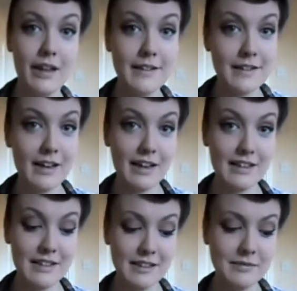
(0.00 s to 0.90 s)
And that's the
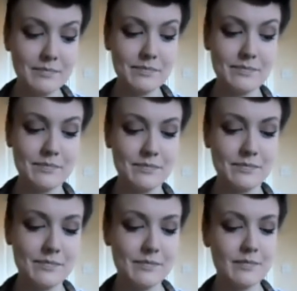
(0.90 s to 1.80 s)
eyes done.
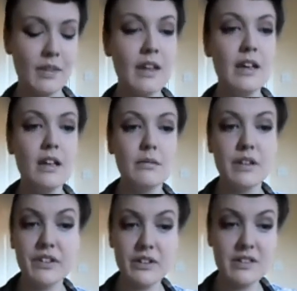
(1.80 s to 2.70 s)

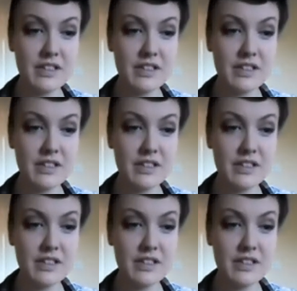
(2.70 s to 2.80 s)
Moving